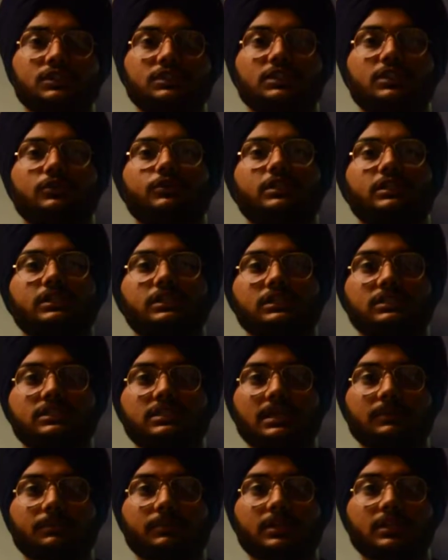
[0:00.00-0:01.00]
is a critical
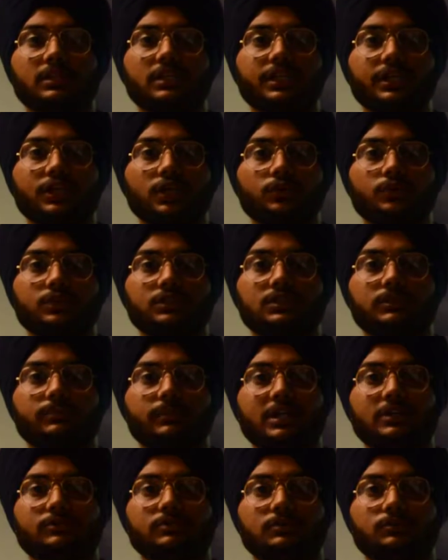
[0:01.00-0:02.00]
step in the innovation
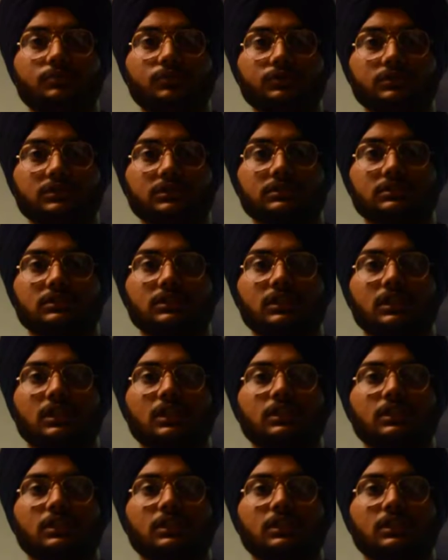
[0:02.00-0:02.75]
management process.